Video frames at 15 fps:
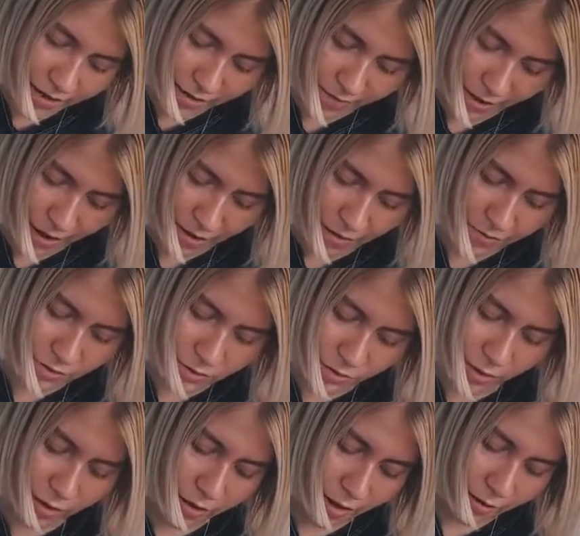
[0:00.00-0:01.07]
amount of
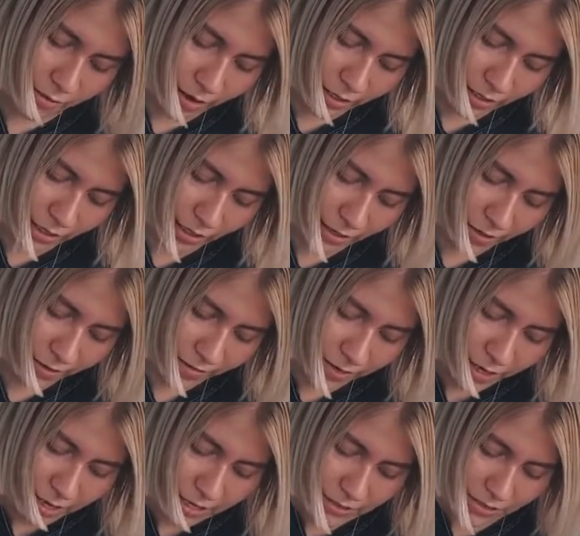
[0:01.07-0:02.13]
soil I want in here.
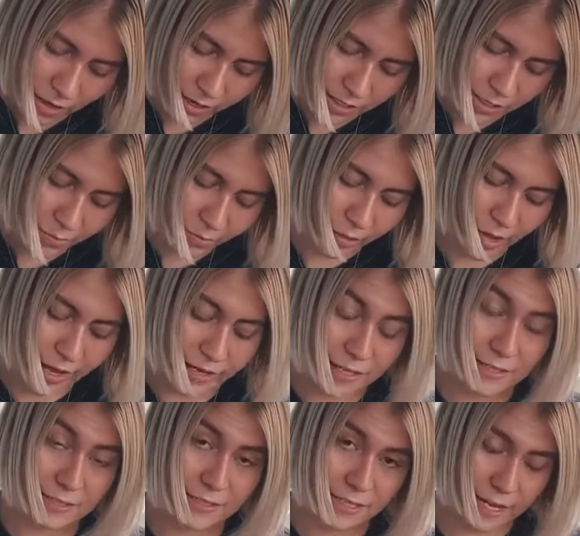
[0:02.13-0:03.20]
As long as your plant
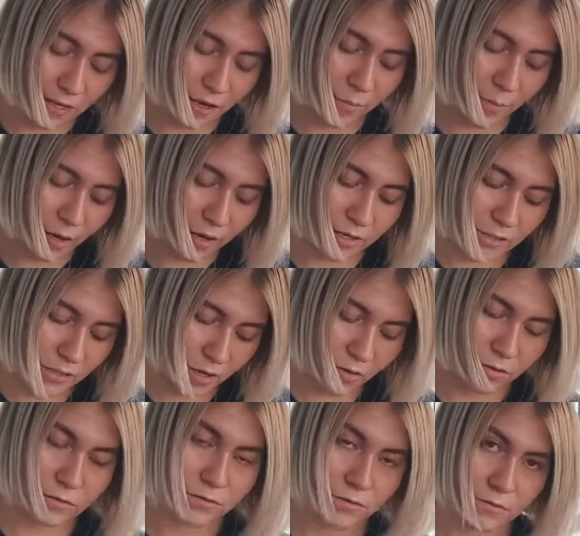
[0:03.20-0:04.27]
can stand up on its
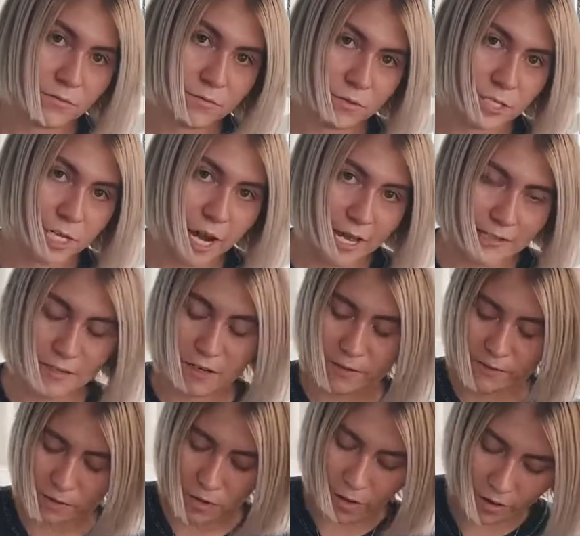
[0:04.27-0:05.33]
own, she has enough
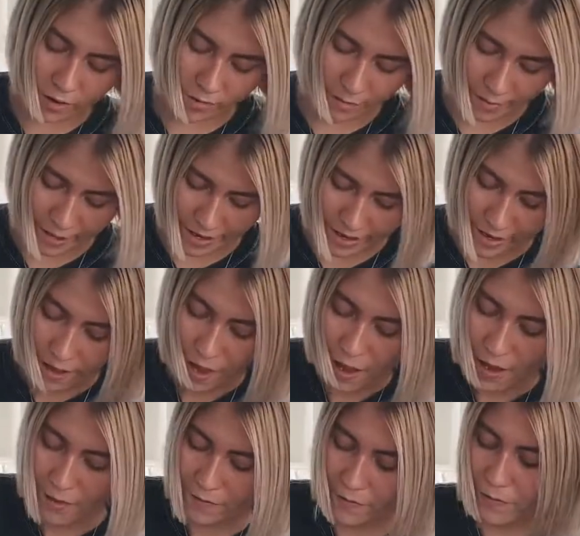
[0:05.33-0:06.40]
soil, but
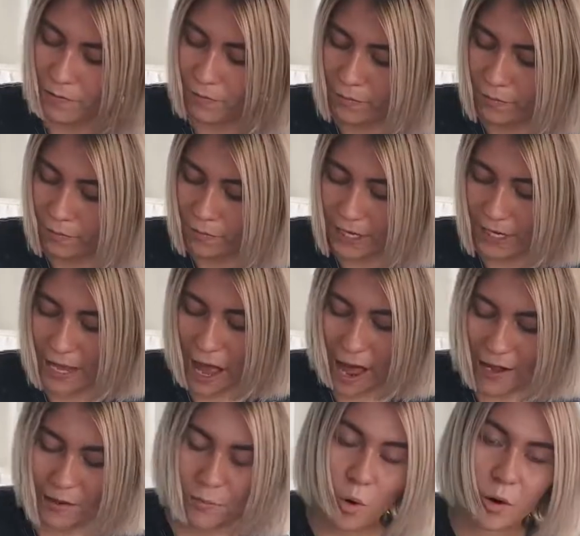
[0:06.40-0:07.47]
me
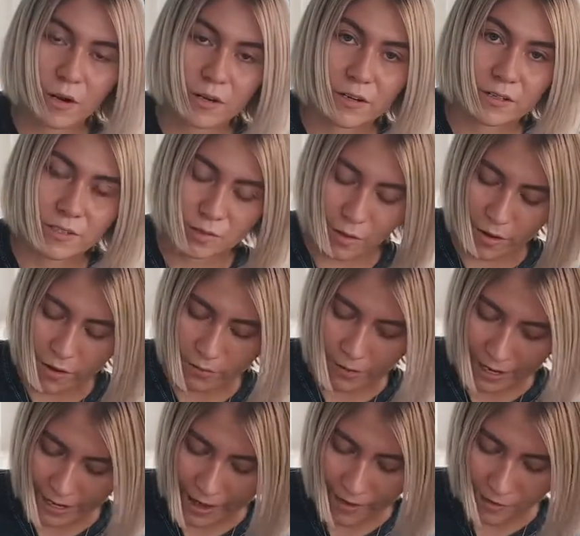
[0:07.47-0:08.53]
adding more soil
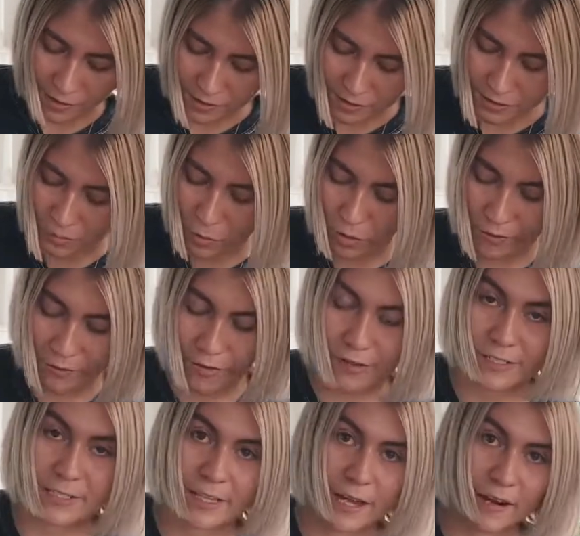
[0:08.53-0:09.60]
right now is more for
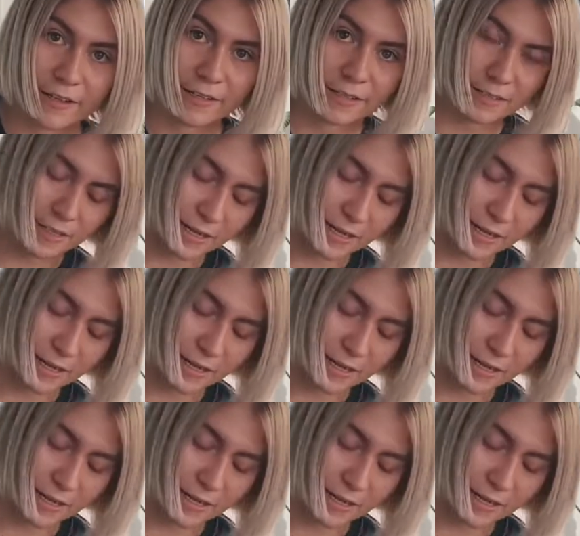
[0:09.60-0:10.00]
aesthetics than